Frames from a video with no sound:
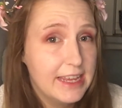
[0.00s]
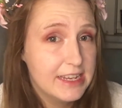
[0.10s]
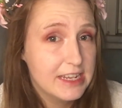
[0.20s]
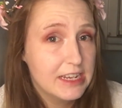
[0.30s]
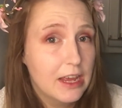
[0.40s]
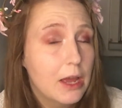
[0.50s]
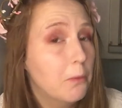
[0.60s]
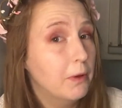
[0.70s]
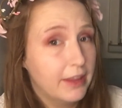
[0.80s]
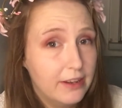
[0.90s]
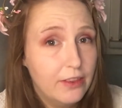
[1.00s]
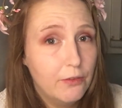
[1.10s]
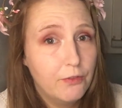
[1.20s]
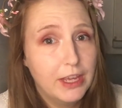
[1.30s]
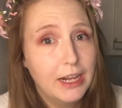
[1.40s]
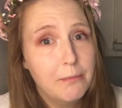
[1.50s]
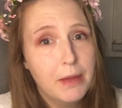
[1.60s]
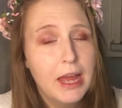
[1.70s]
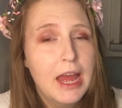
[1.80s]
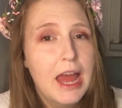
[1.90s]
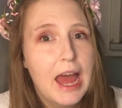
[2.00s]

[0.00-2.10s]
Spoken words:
hidden within the film,